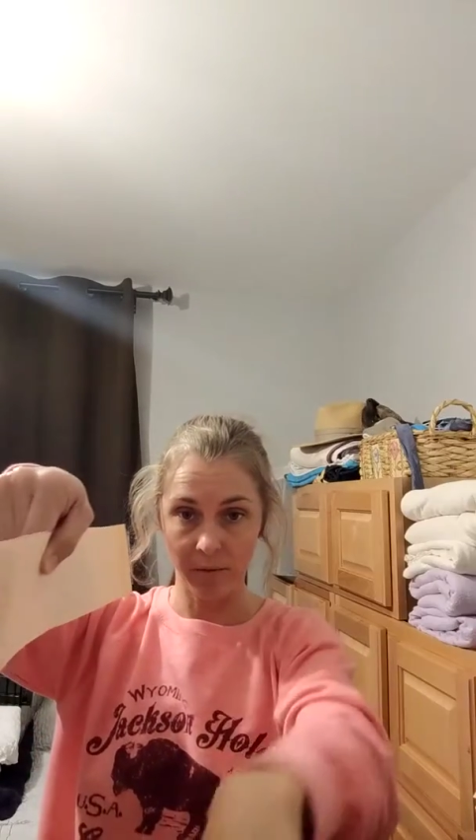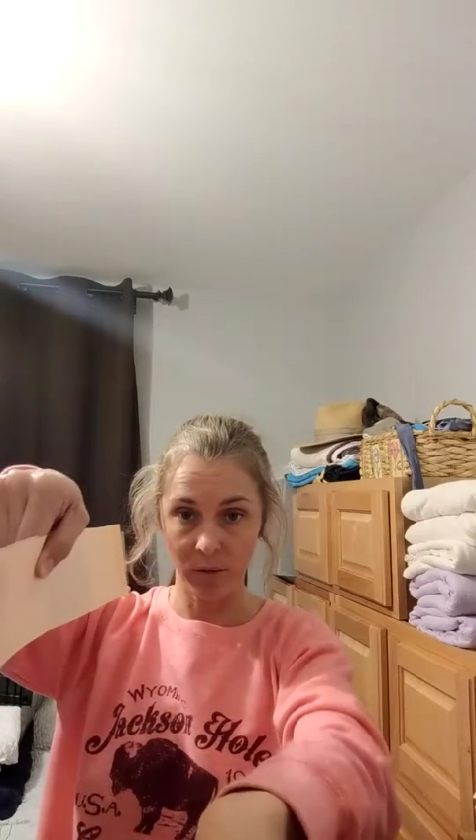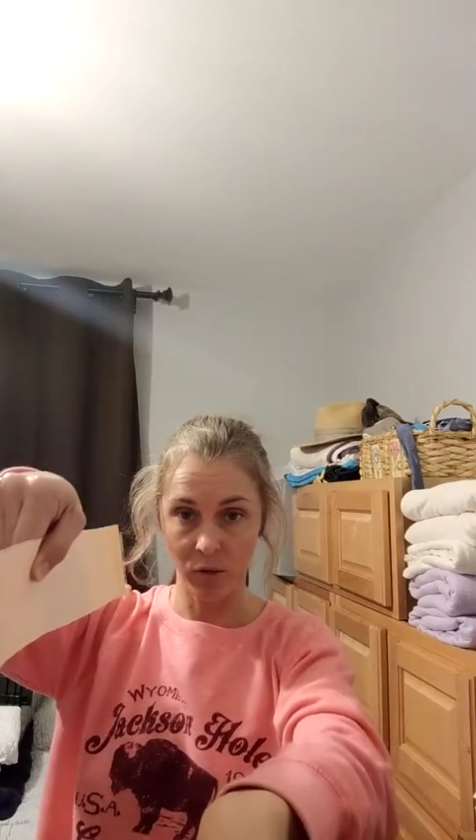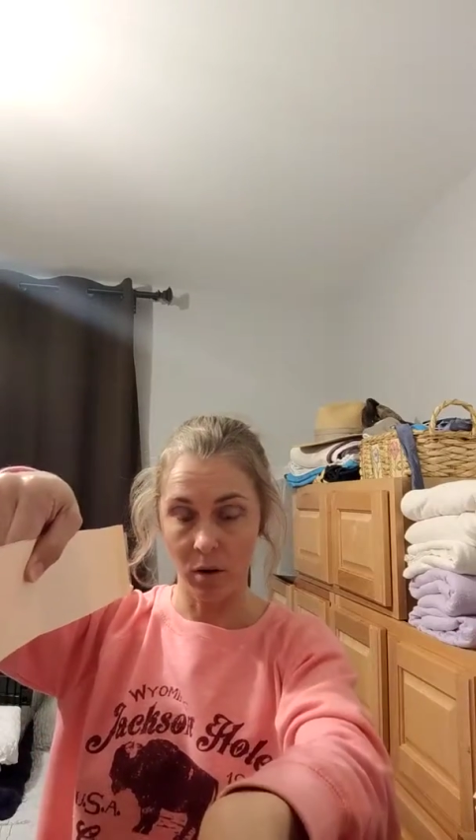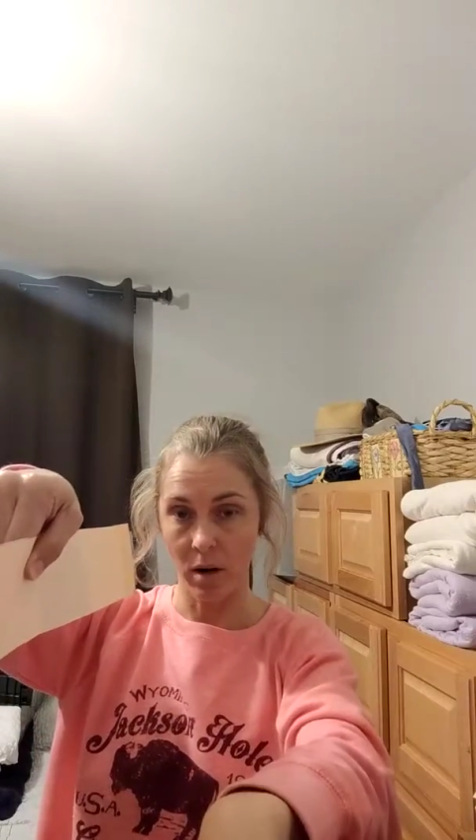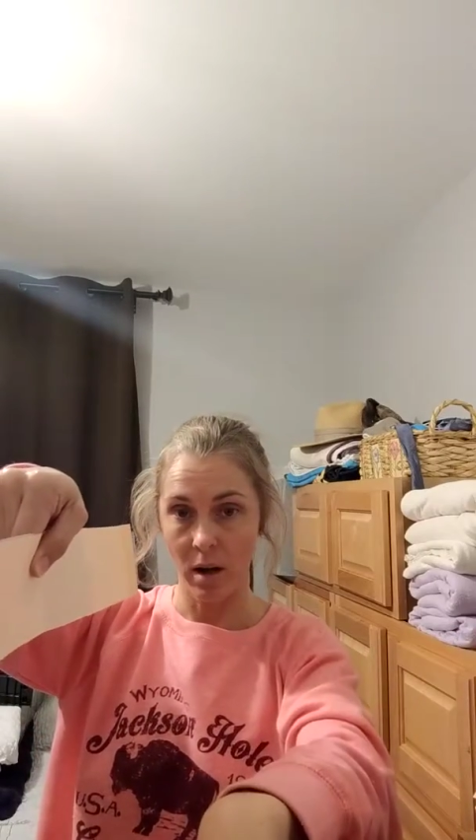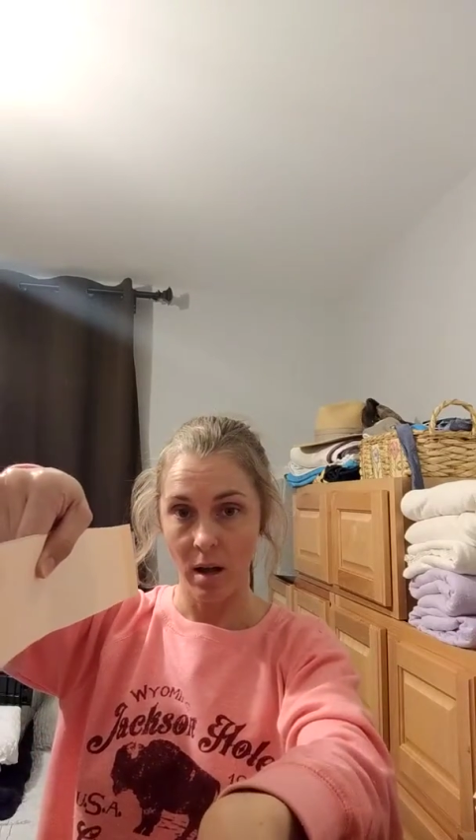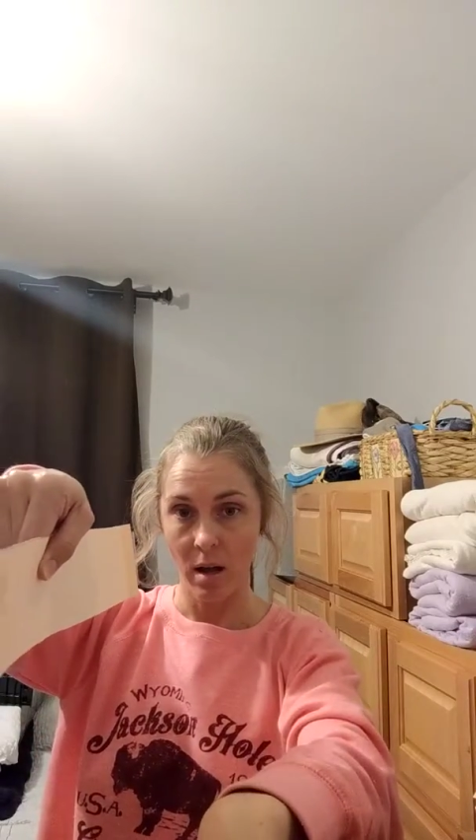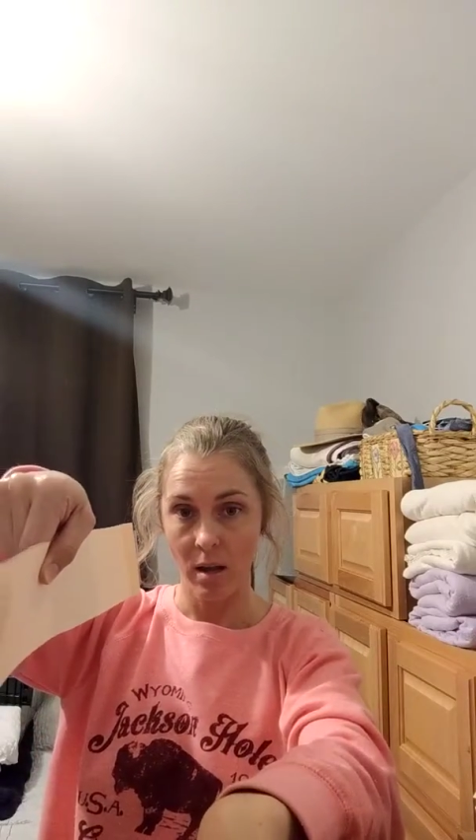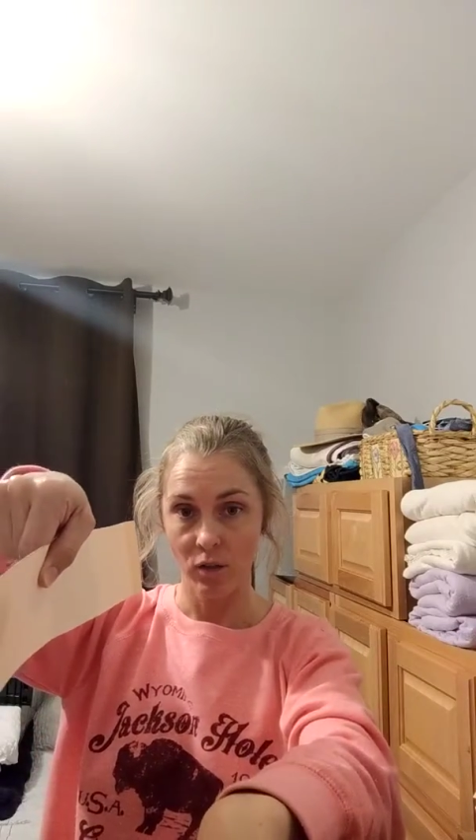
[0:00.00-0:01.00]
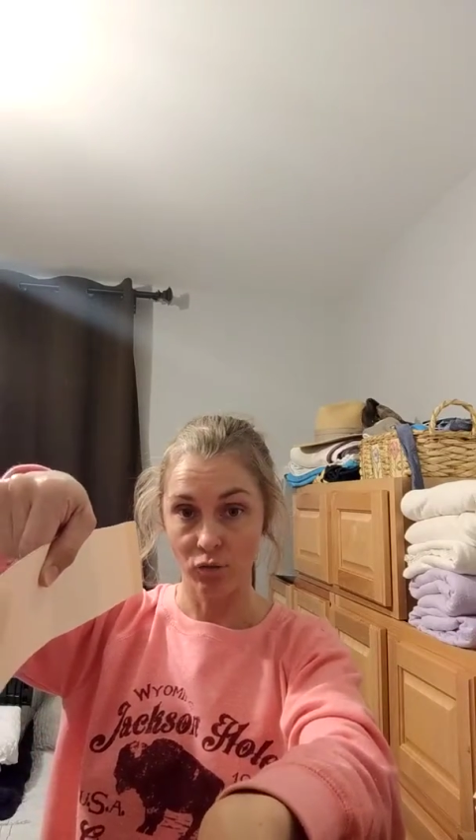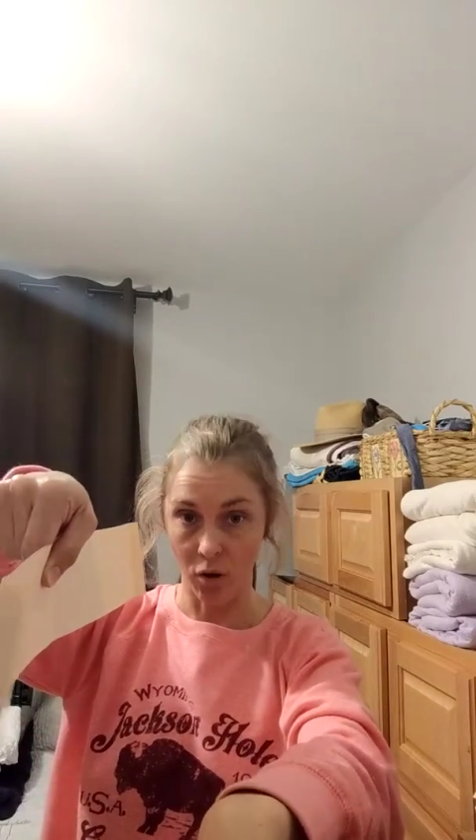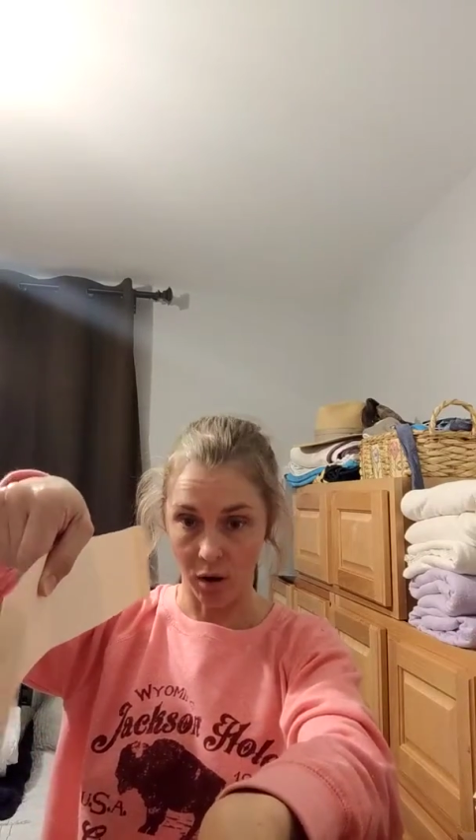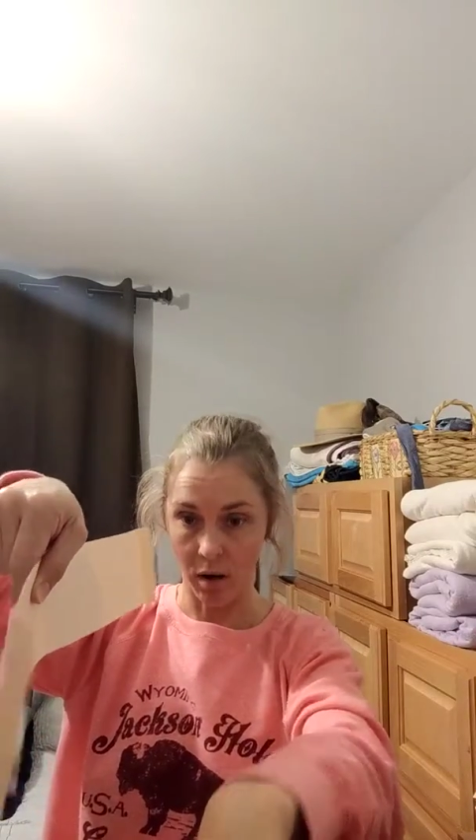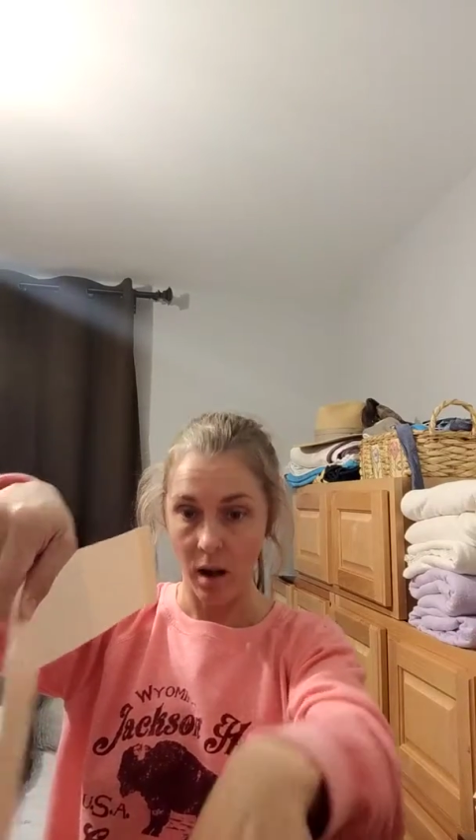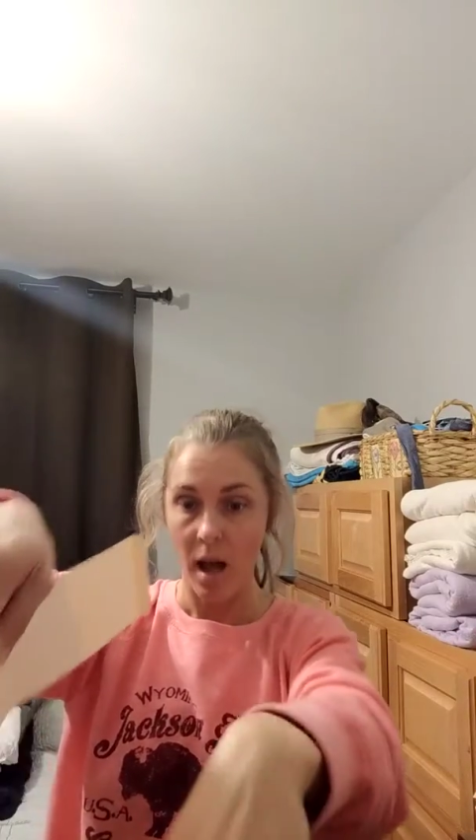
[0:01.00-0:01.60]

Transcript: of the drawer.